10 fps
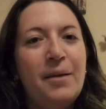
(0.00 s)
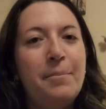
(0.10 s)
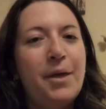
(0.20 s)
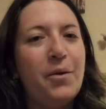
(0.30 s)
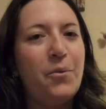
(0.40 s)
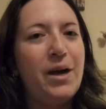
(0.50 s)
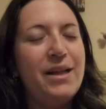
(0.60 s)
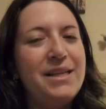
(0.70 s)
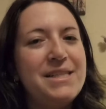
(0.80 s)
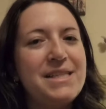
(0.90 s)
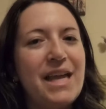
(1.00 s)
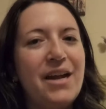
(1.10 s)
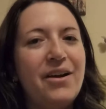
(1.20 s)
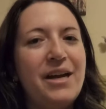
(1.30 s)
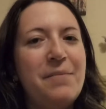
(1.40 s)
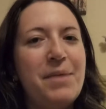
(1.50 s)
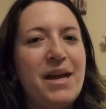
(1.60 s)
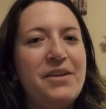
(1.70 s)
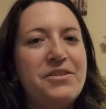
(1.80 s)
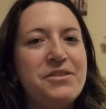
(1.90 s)
But while he's there, he
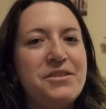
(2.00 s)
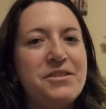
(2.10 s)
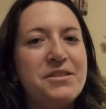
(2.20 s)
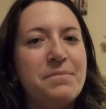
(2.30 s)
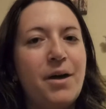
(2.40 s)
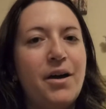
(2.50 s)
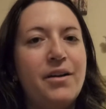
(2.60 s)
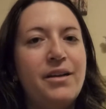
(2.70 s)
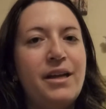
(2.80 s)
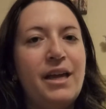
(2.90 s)
manages to spot